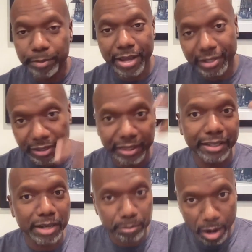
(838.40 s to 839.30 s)
had to clean
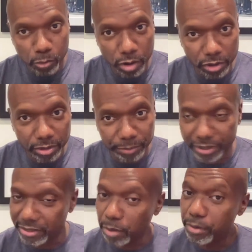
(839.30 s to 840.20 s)
up my work
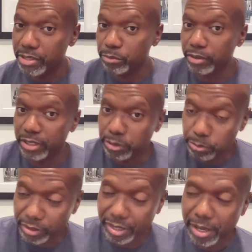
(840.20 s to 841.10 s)
because I wasn't really
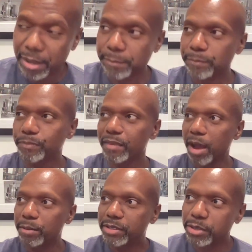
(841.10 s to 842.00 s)
doing it. I
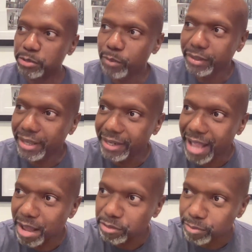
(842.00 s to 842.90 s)
went to this one lady
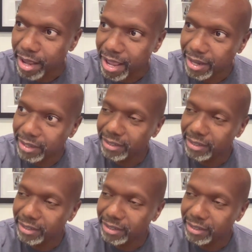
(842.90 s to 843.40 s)
house, man,